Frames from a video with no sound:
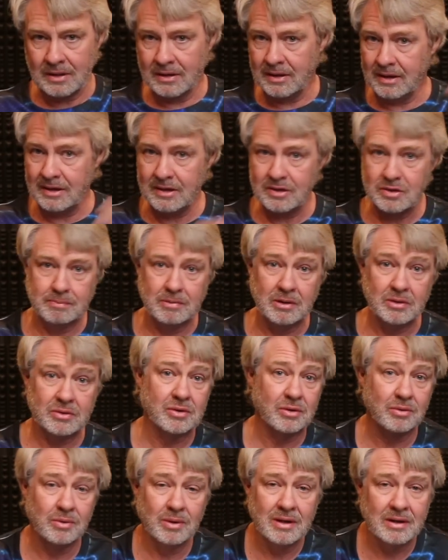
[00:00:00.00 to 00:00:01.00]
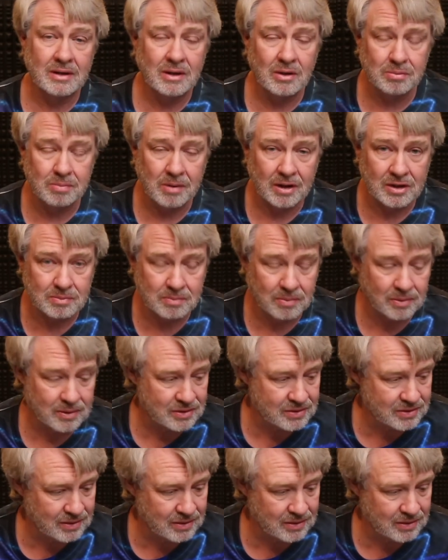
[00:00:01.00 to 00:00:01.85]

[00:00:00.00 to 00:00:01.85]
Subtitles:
and it's built to a really low price point.